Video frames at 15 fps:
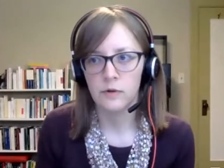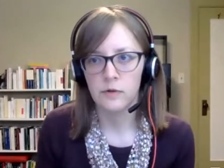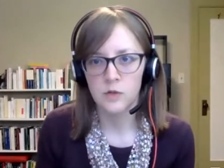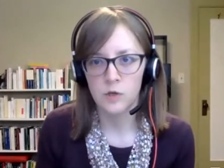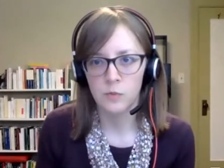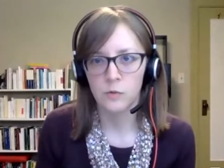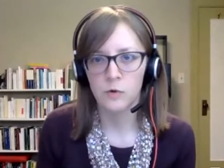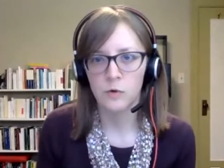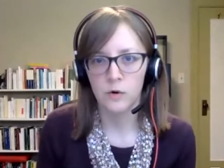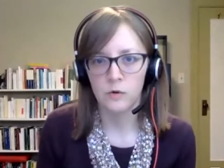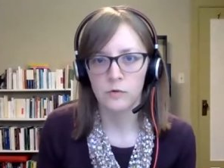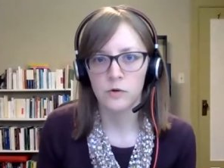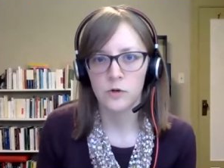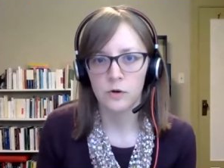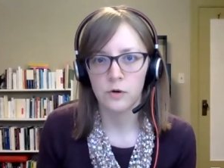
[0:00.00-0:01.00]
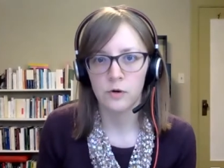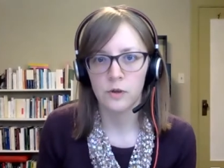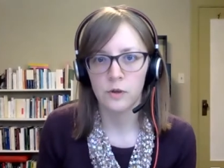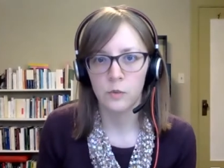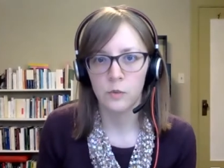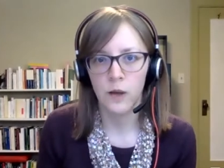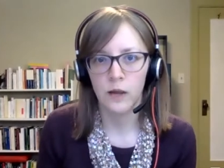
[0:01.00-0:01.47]
consumer culture
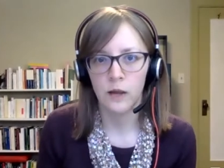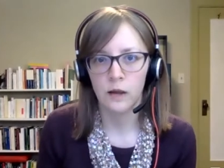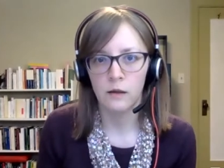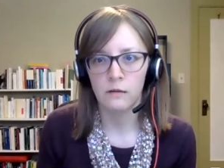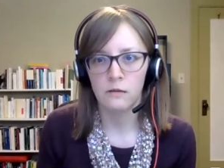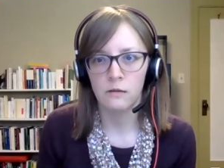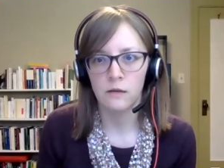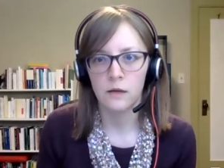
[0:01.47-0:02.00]
and the way